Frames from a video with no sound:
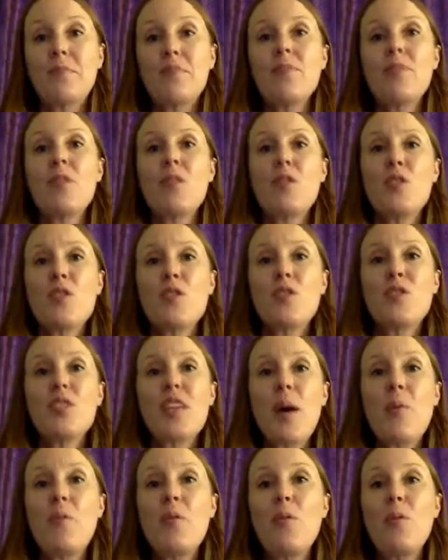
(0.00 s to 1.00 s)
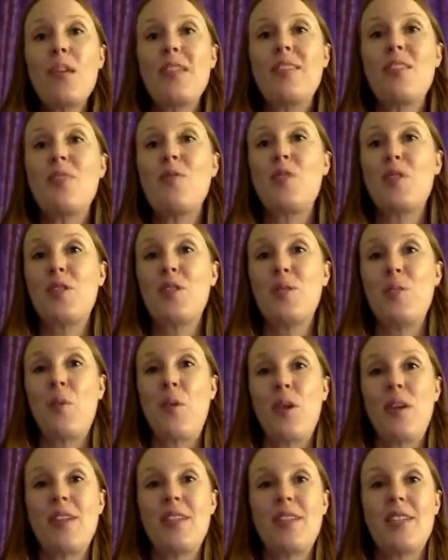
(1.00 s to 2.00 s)
So there's a couple ways that you could
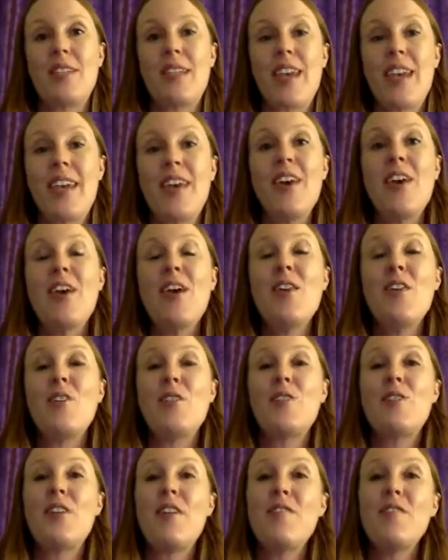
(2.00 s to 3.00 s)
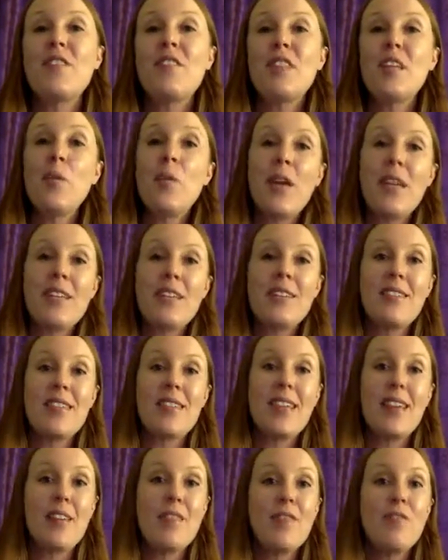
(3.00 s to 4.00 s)
support us today. There's definitely ways to
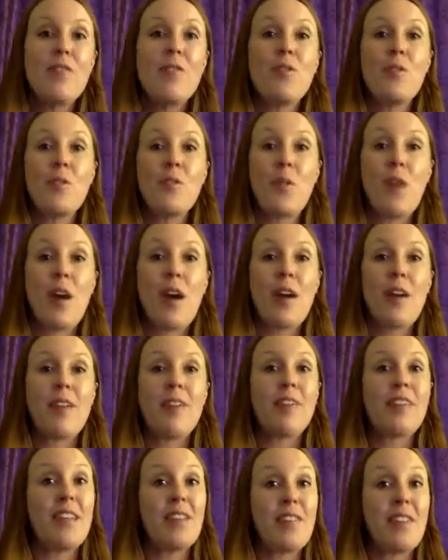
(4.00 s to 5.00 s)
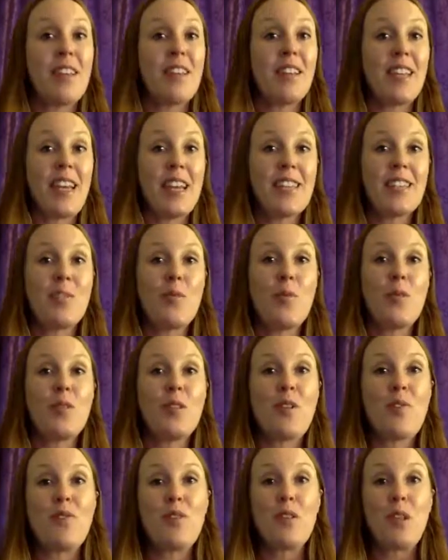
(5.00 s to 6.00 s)
give through our giving links, and we'll
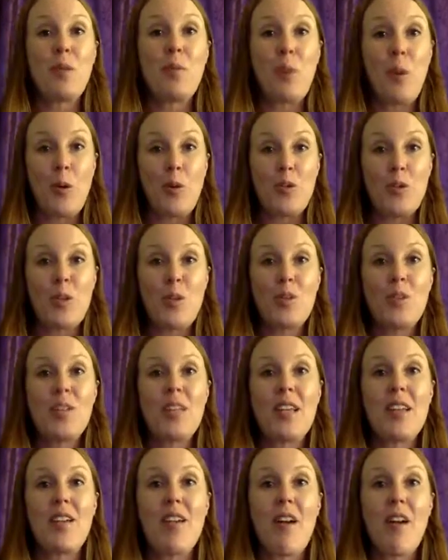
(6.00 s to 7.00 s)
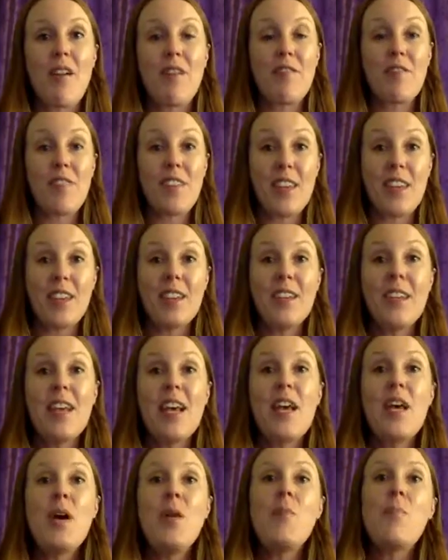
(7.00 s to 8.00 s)
definitely post those in our feed.
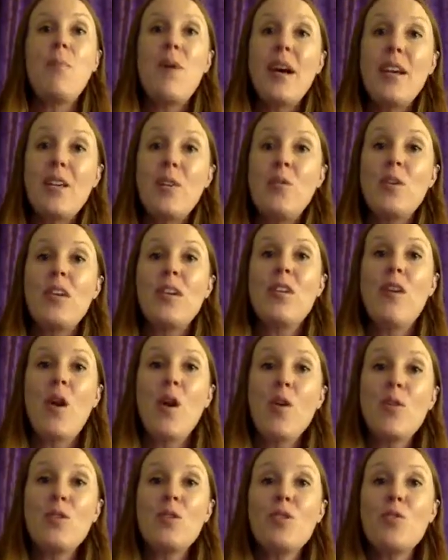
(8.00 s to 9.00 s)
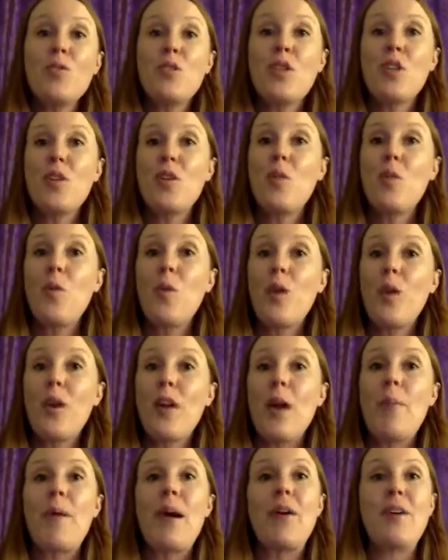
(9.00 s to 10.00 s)
But you can also share the word
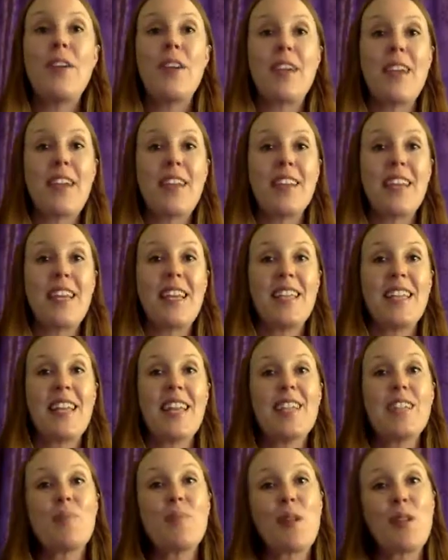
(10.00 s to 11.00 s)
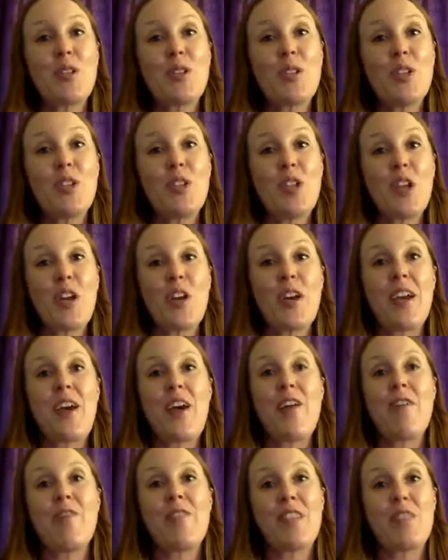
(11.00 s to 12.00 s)
about Young Inklings, and especially sharing
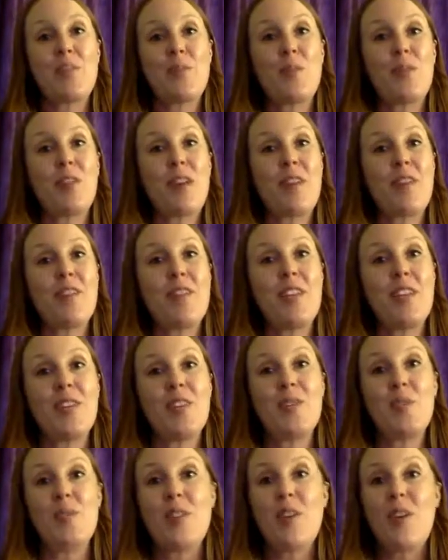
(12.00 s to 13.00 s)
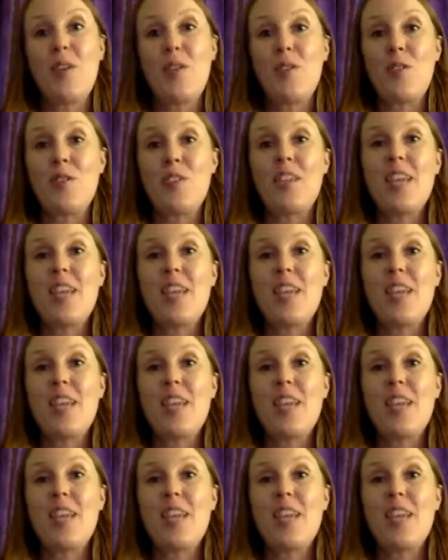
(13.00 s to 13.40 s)
our Facebook Live videos with others.